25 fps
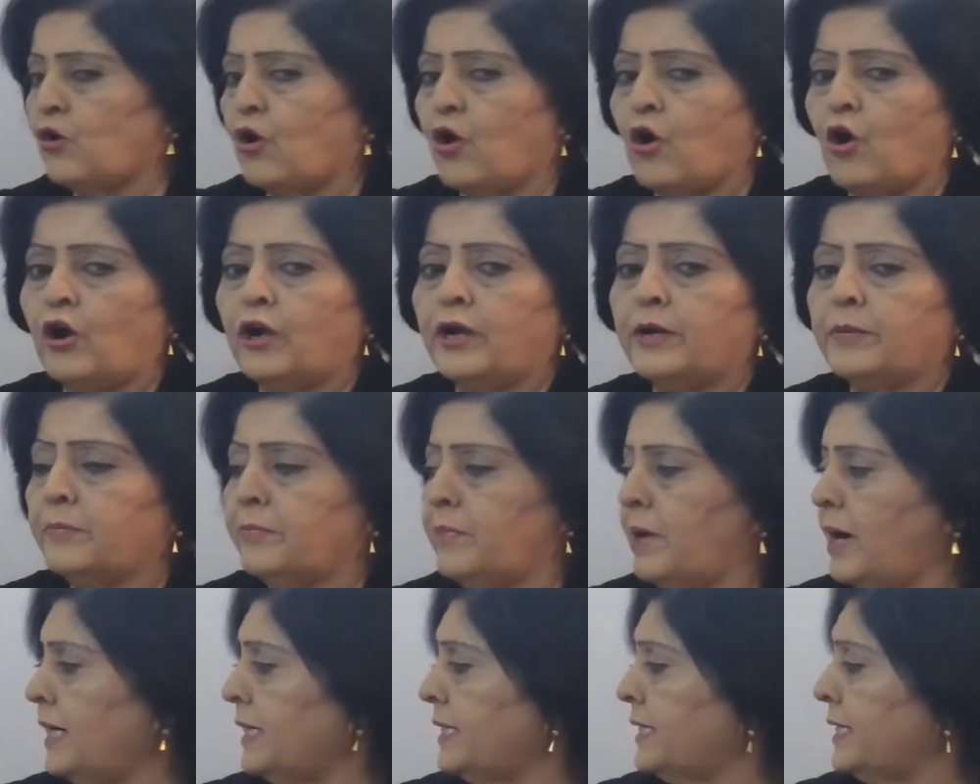called
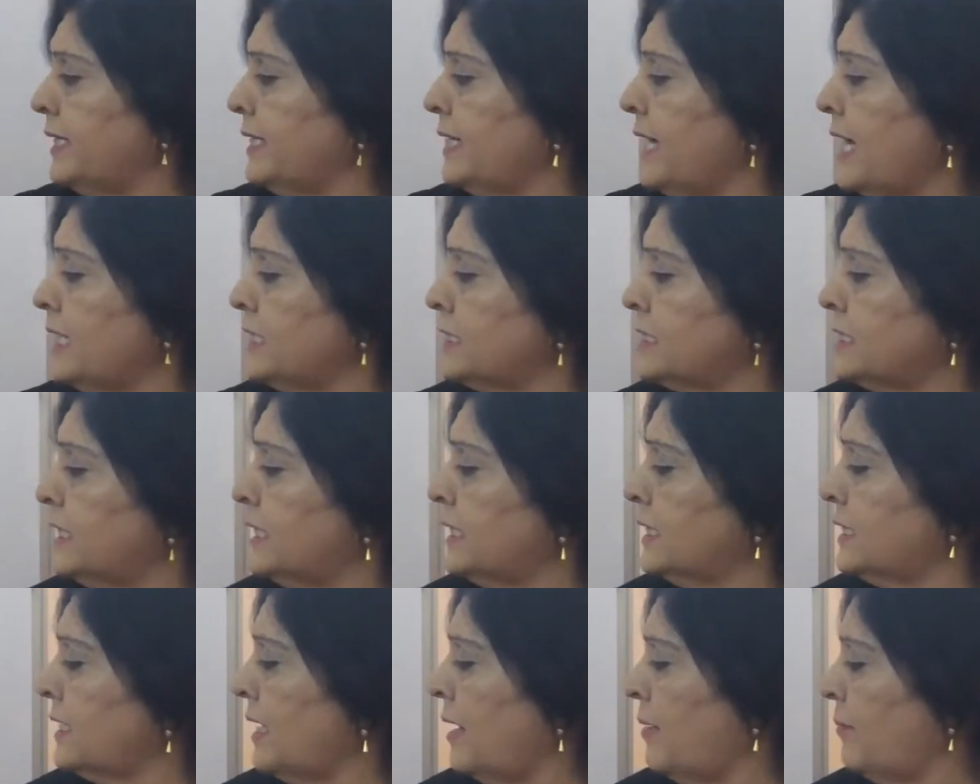
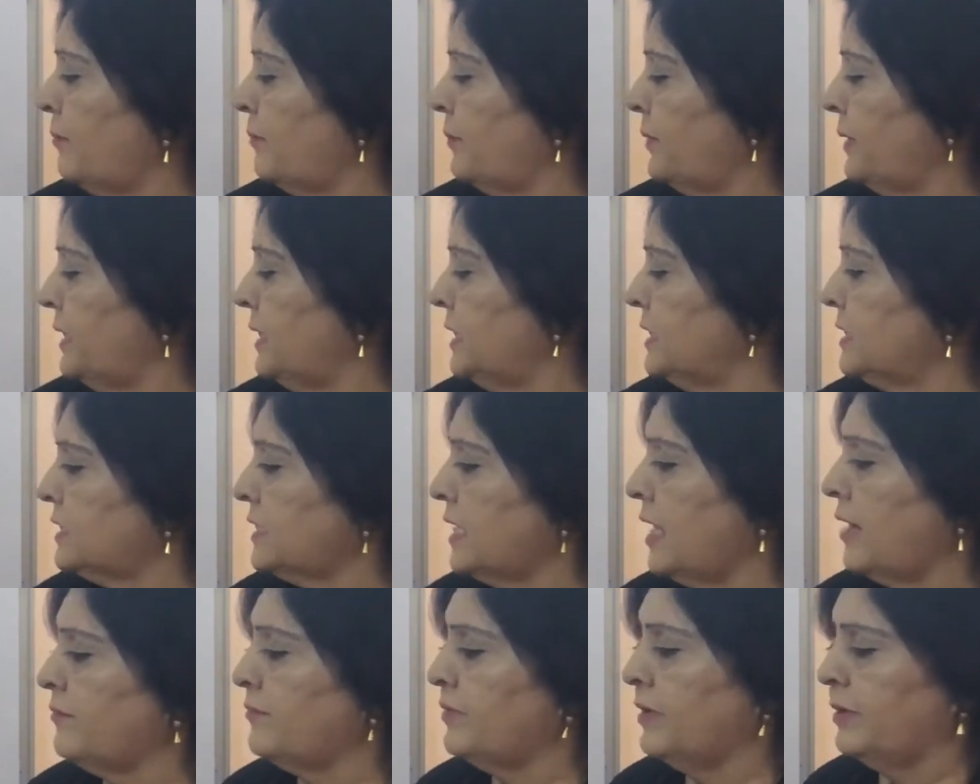multinational companies
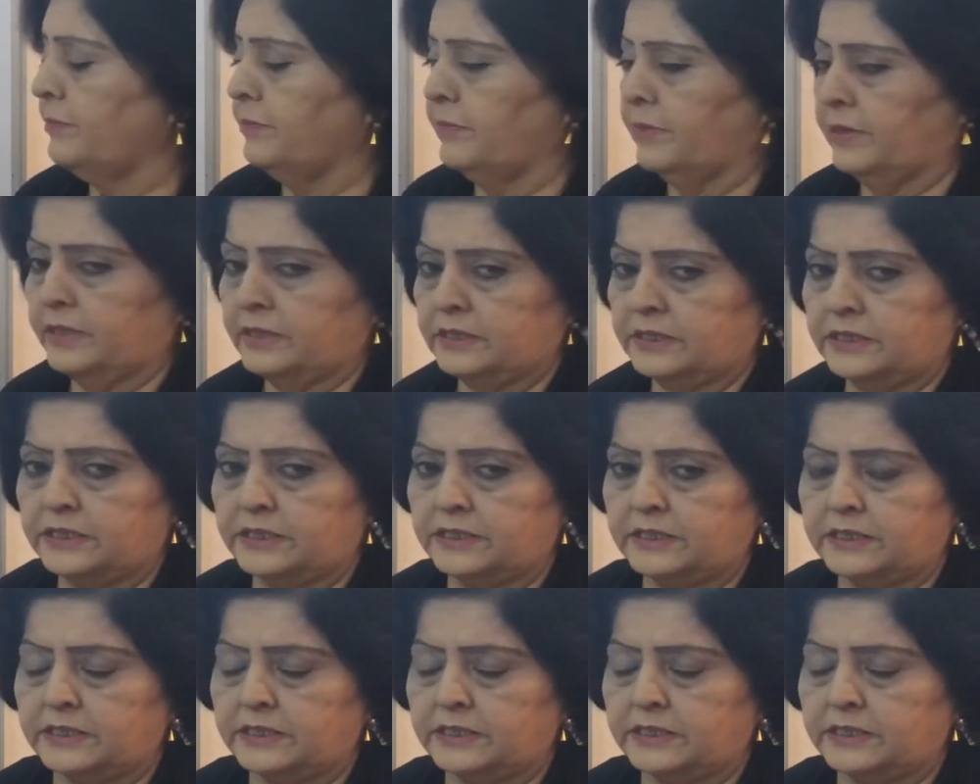have emerged.